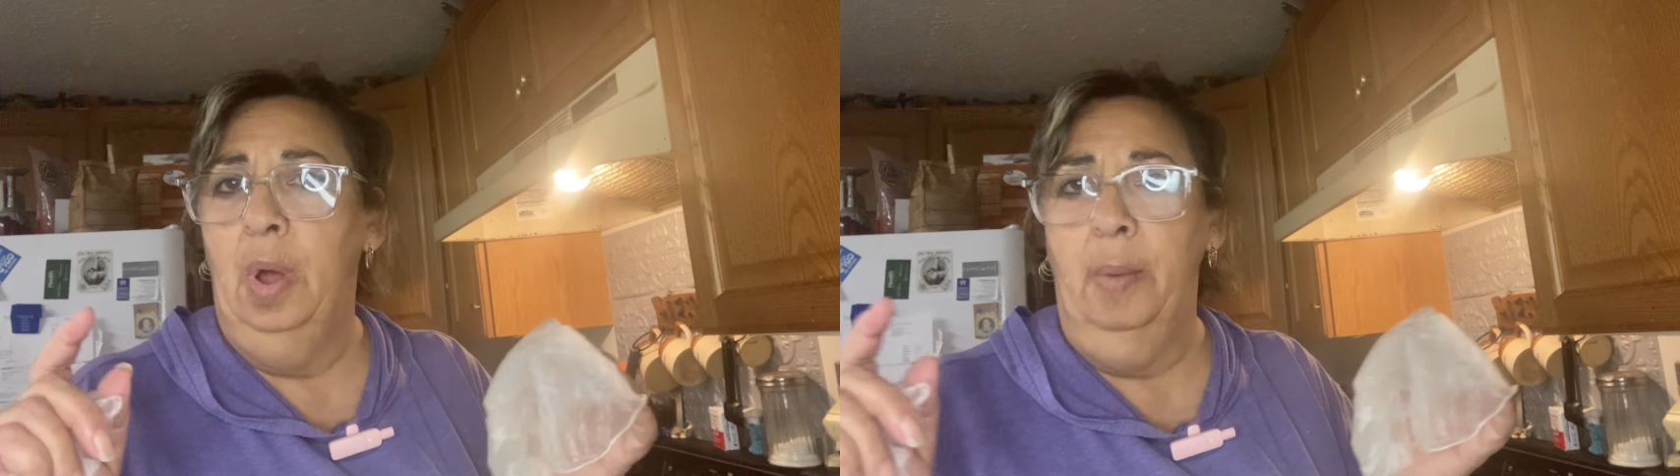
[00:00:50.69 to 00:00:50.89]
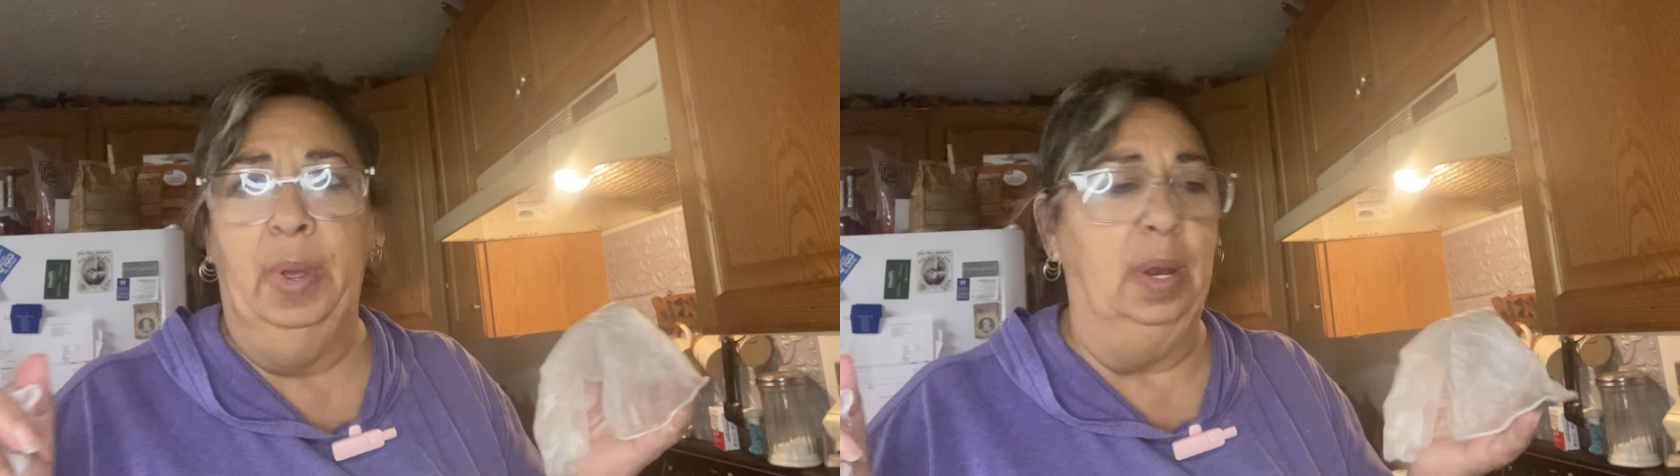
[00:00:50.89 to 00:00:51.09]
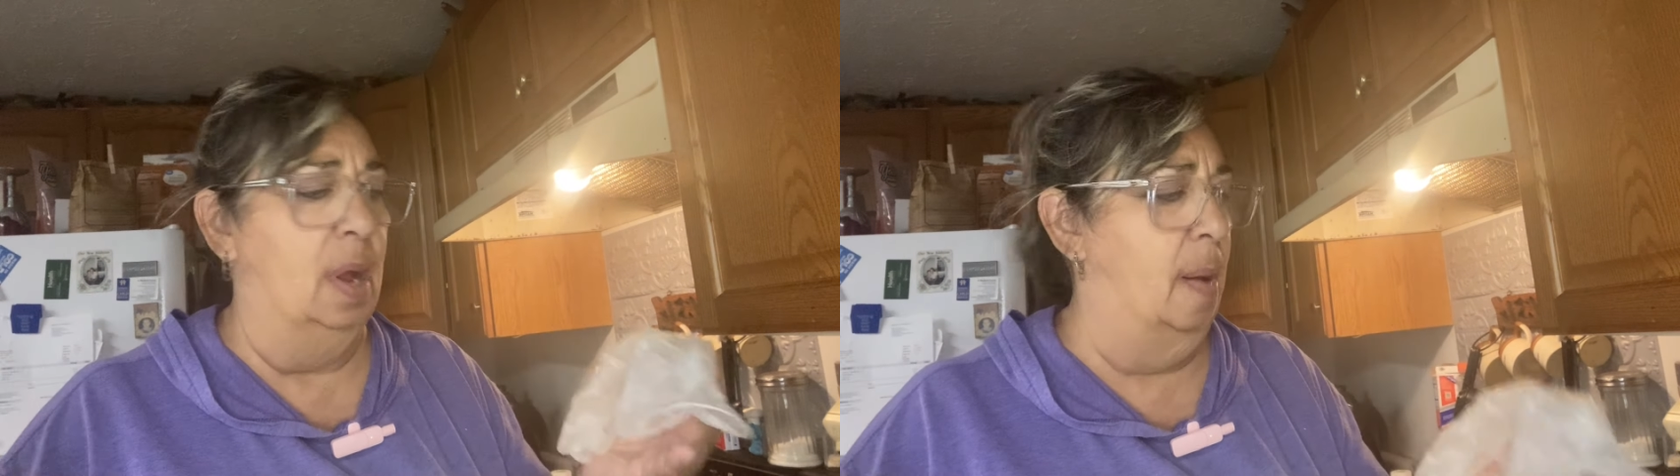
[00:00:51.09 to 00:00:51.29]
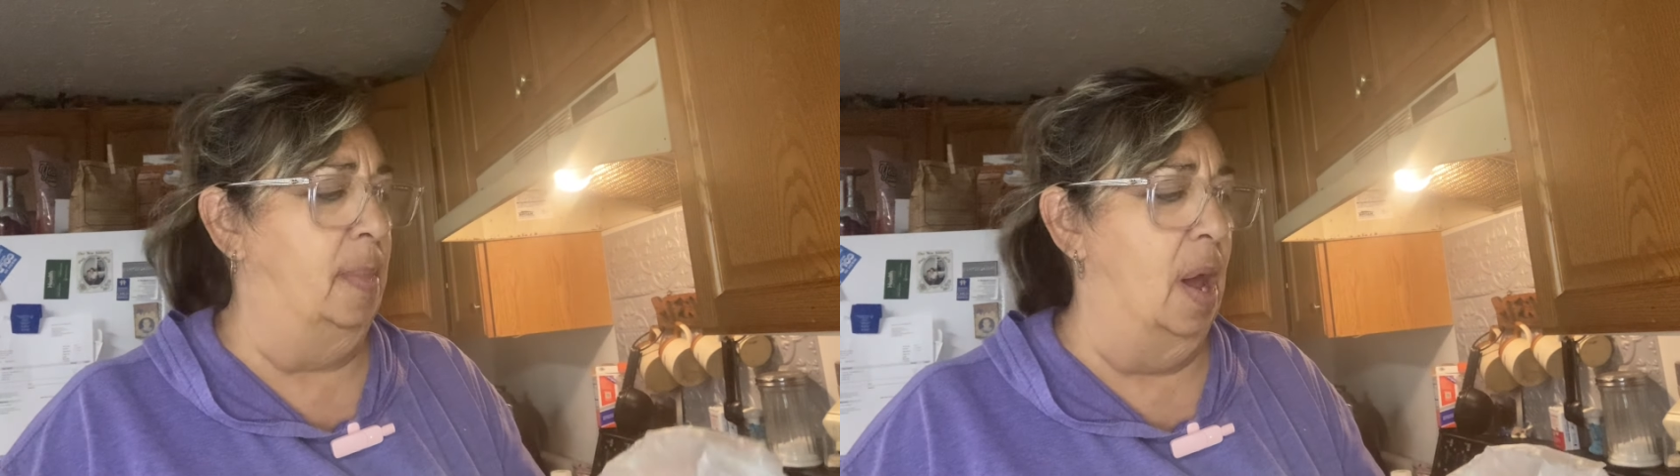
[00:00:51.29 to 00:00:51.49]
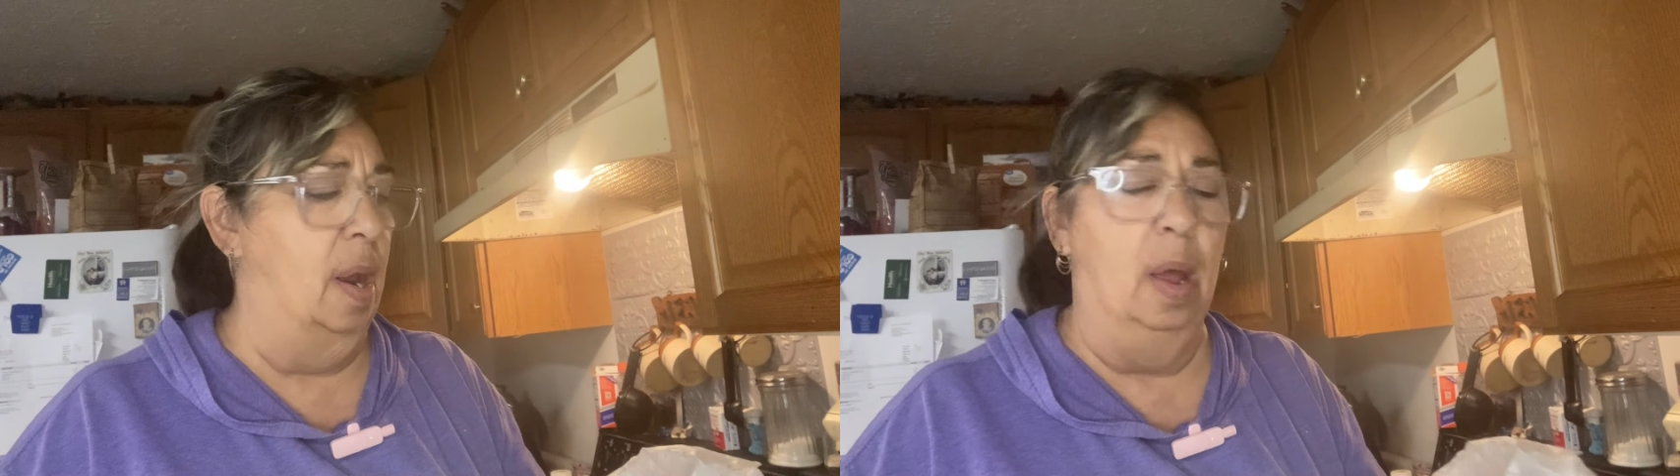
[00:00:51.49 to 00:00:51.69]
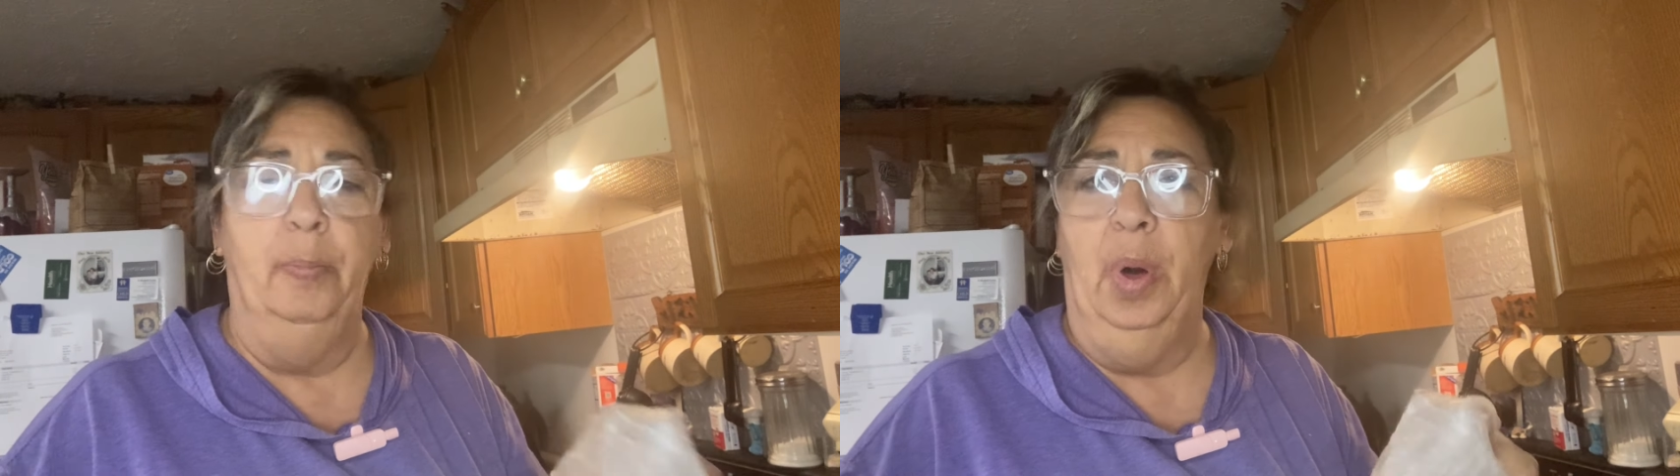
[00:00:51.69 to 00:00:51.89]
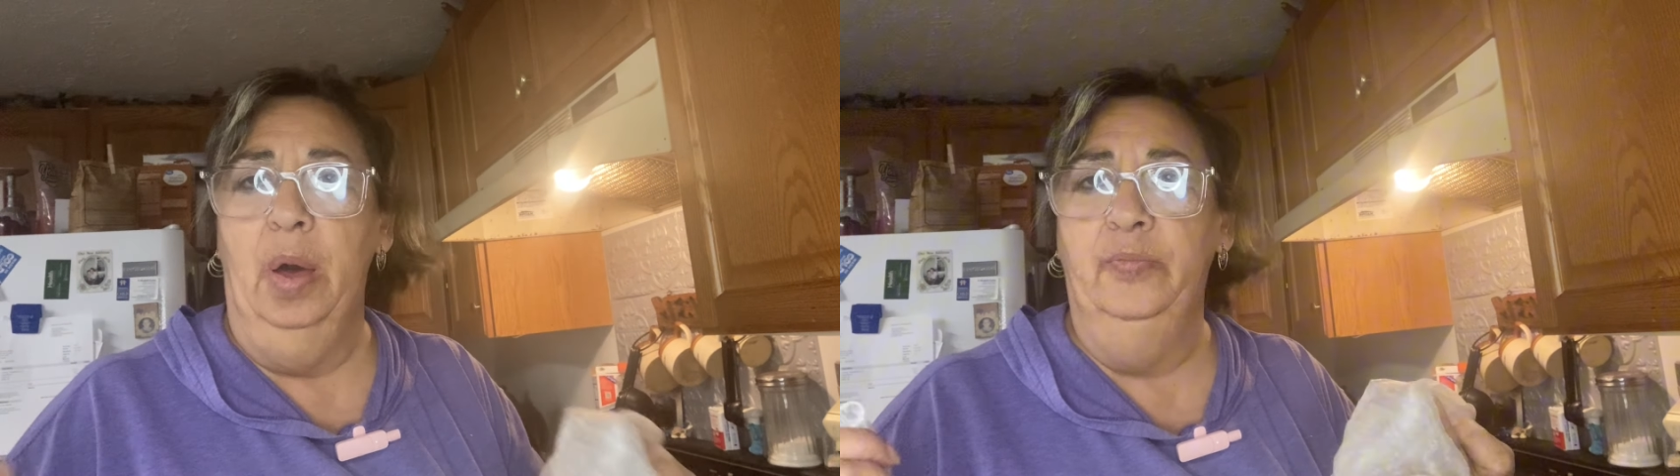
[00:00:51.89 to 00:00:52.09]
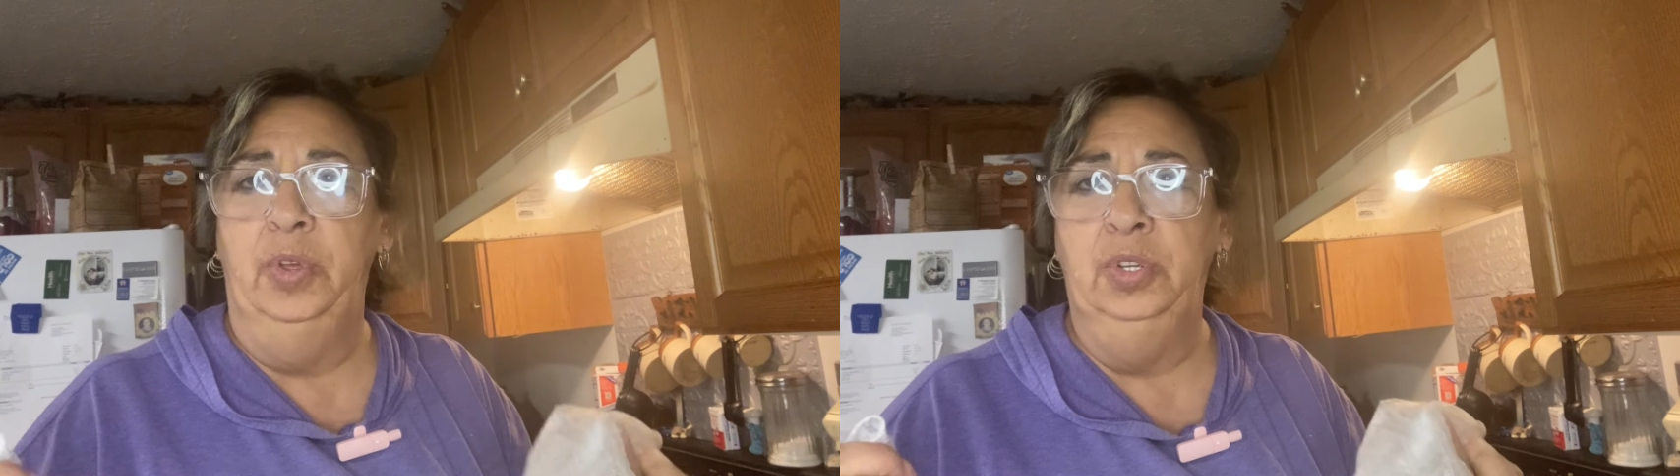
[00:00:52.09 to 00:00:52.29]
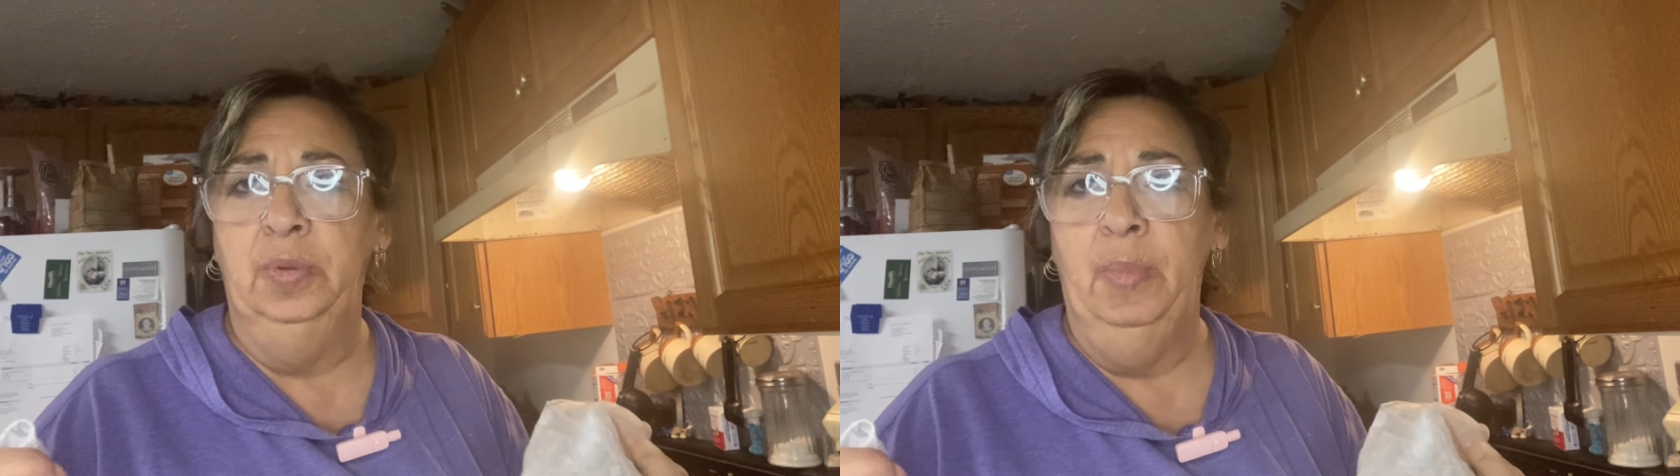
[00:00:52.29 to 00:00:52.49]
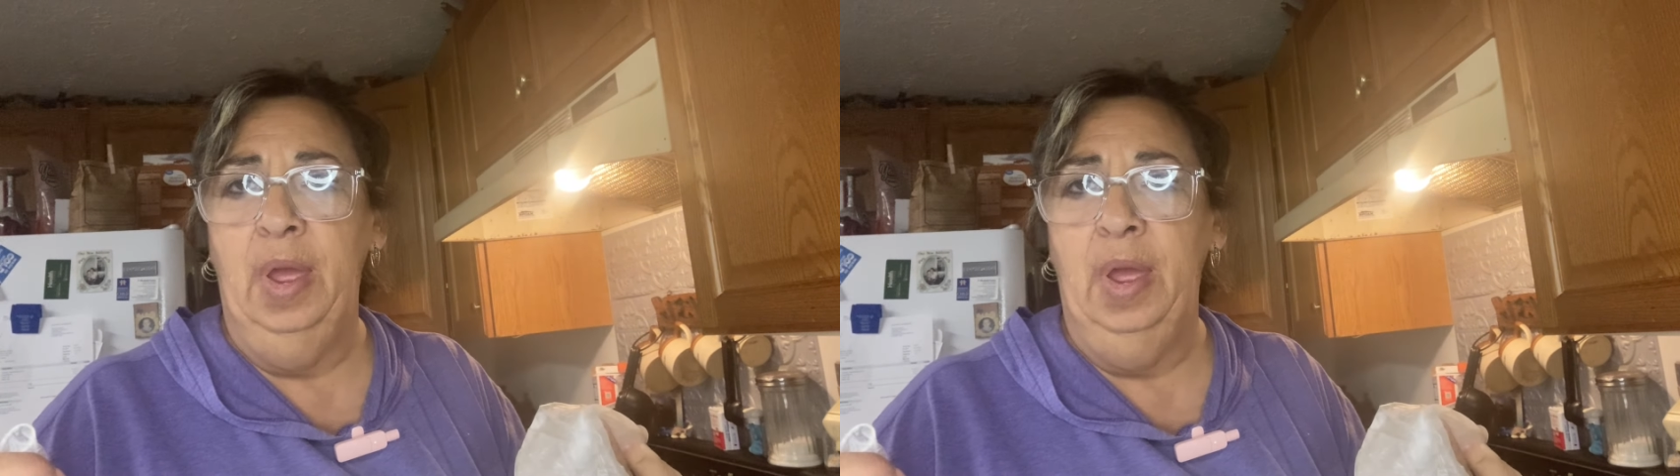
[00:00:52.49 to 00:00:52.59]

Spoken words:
I mean, I'm not above using